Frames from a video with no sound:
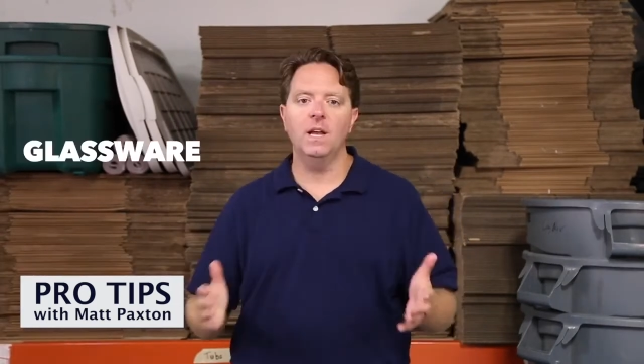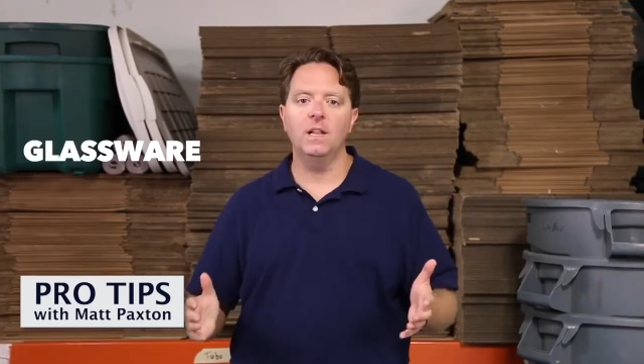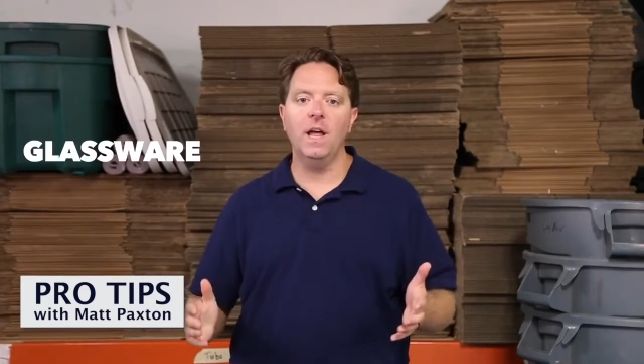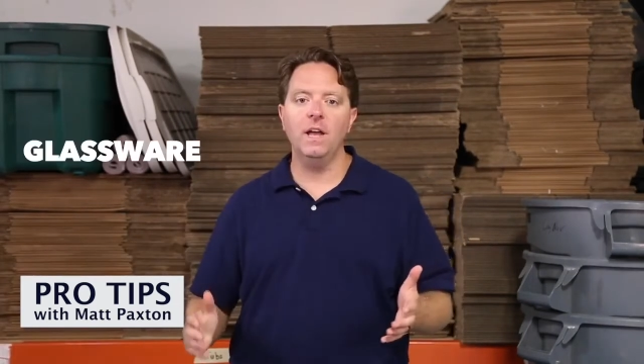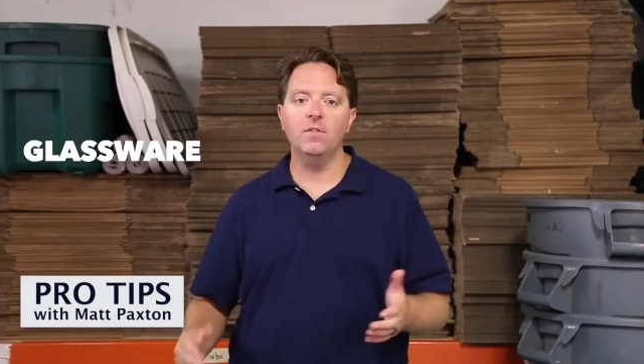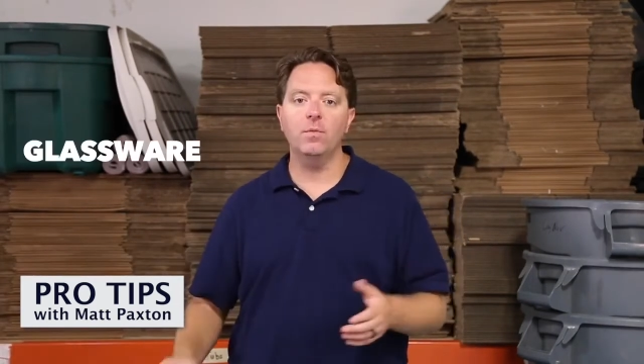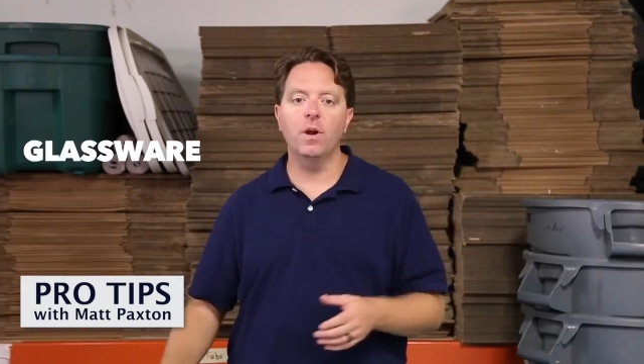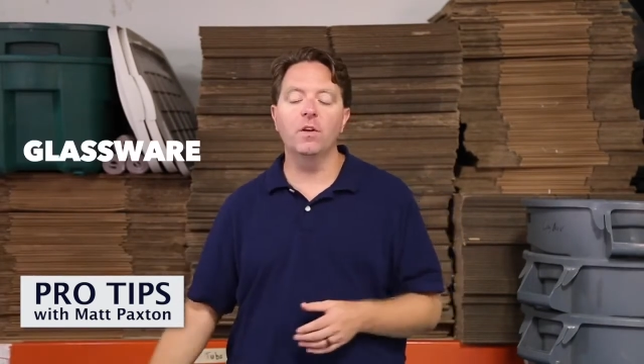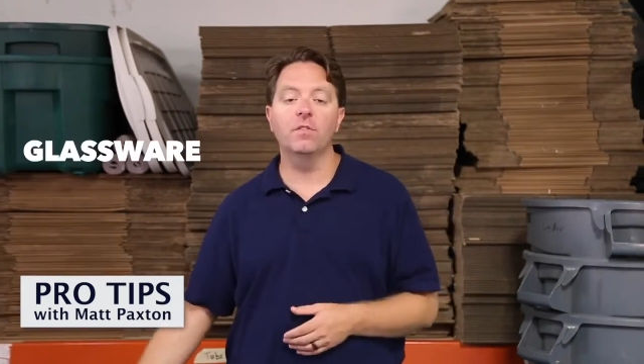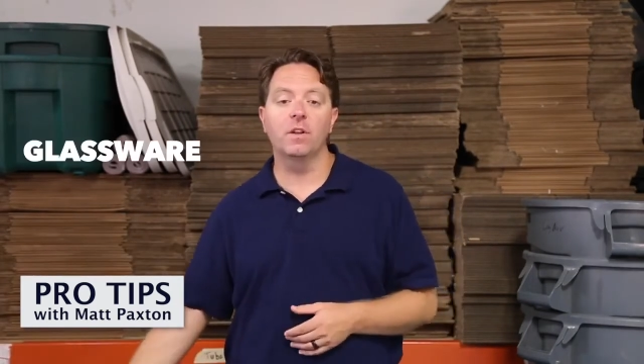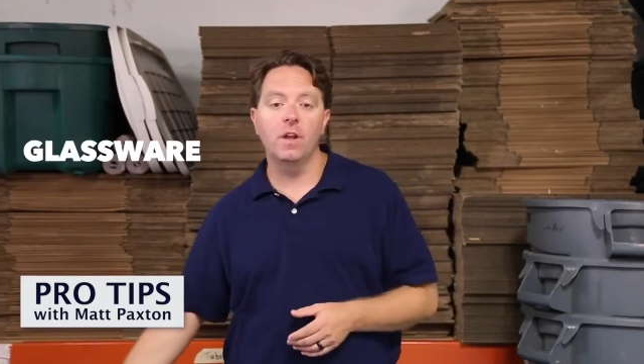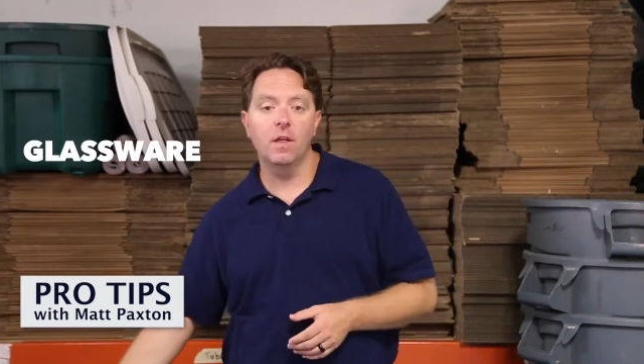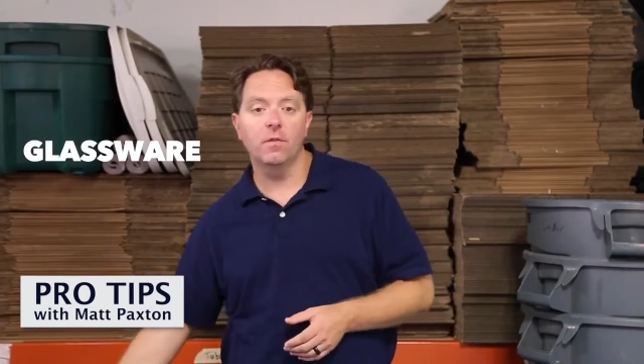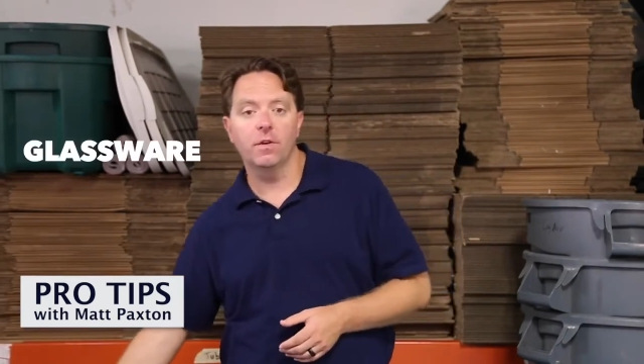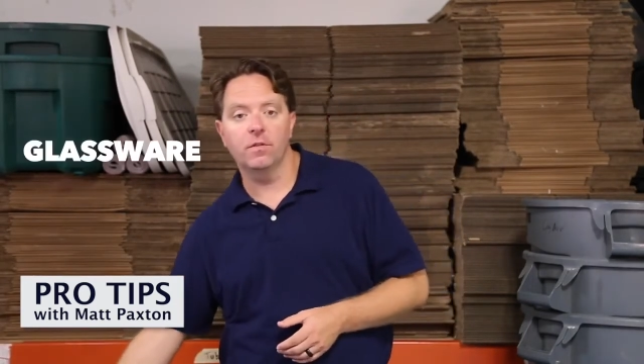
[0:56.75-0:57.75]
Glassware is
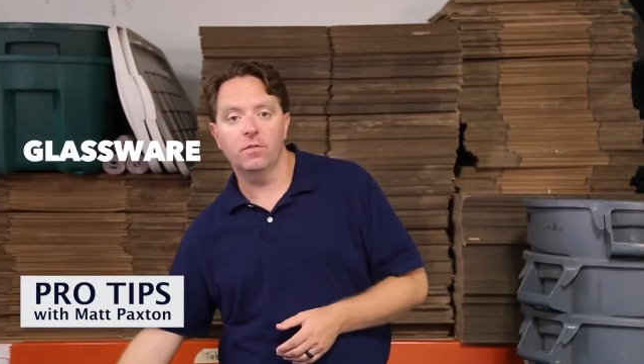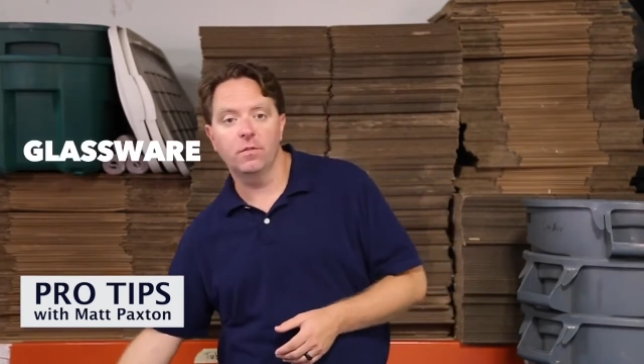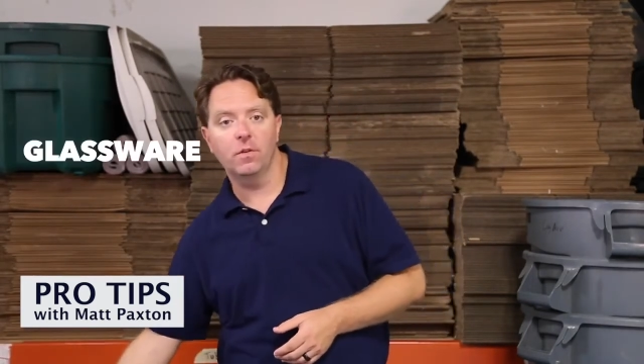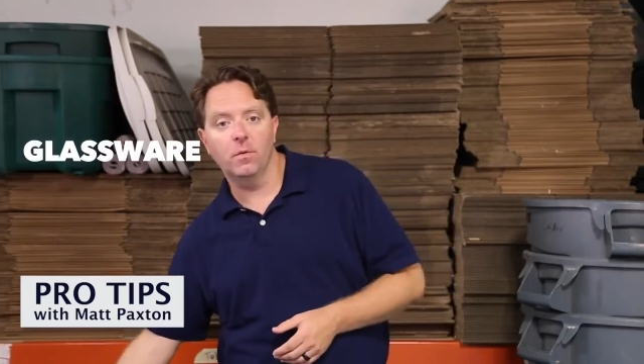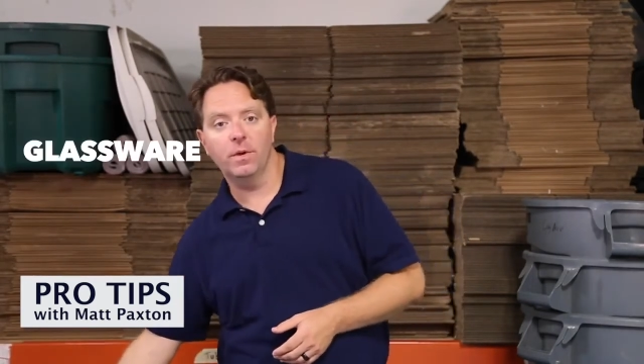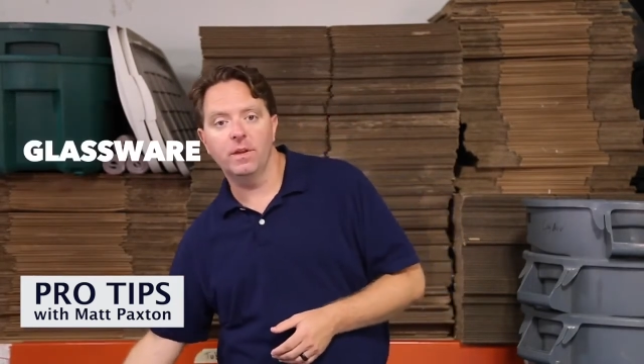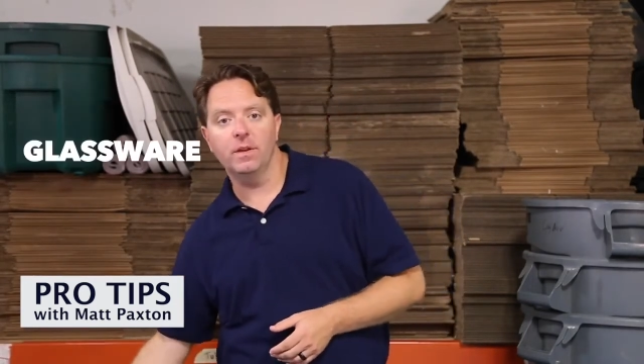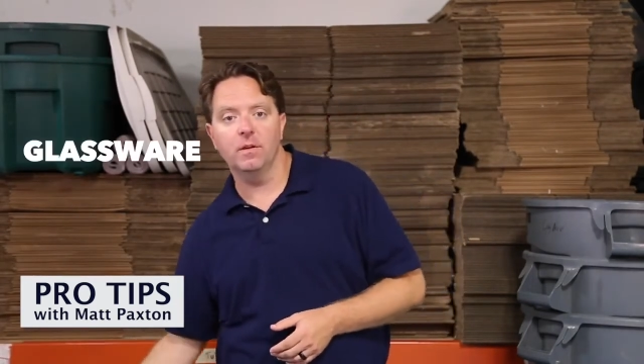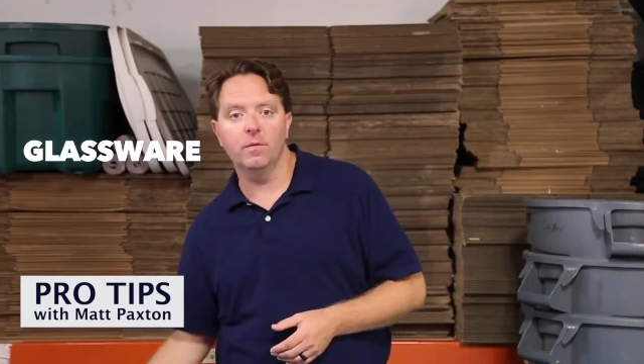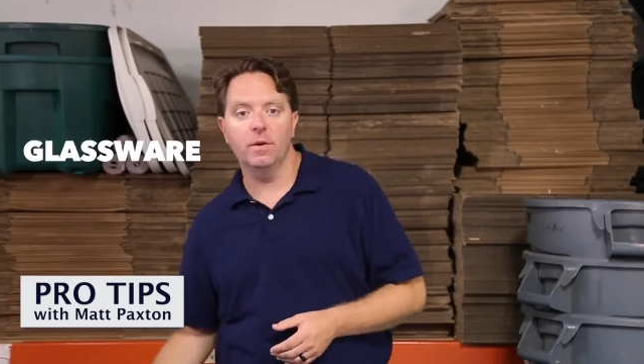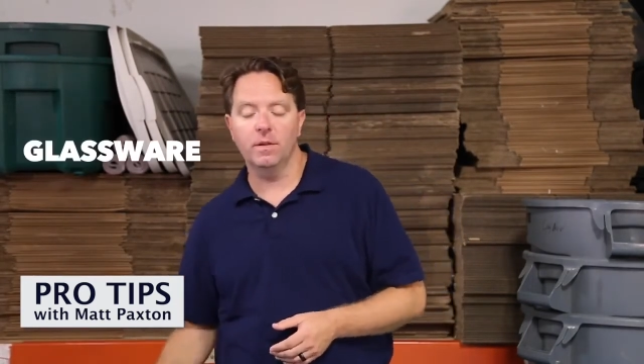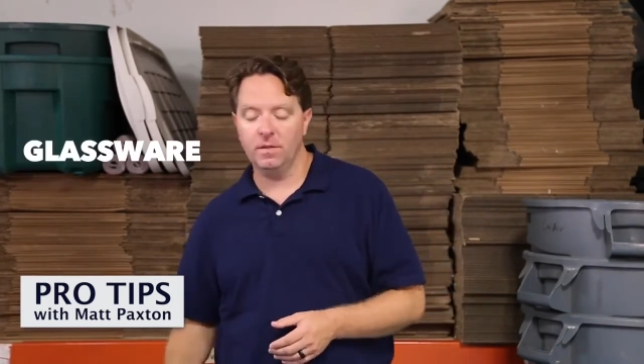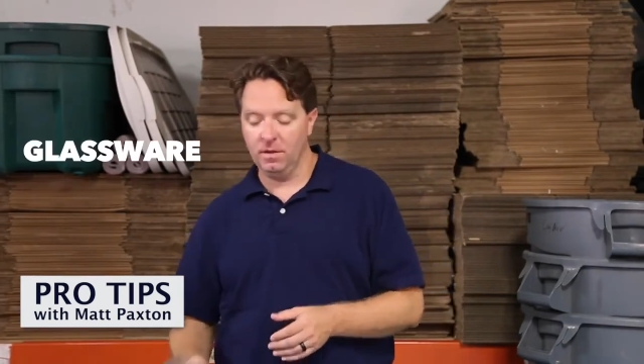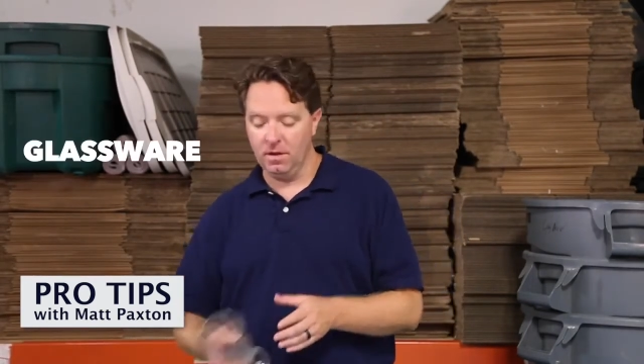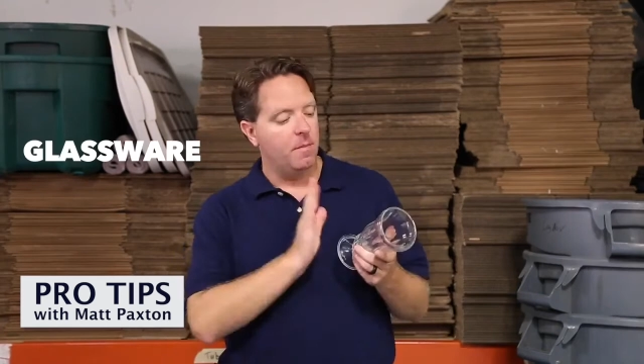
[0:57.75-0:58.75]
another issue that we deal
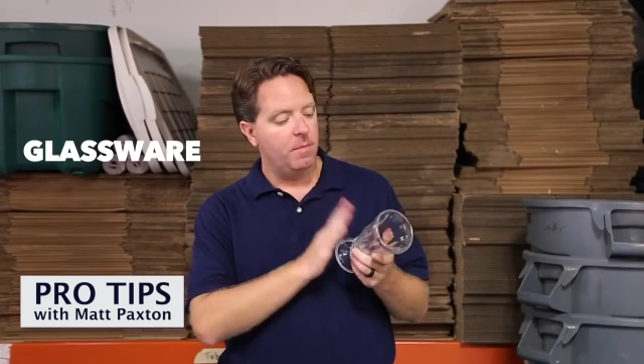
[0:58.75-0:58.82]
with.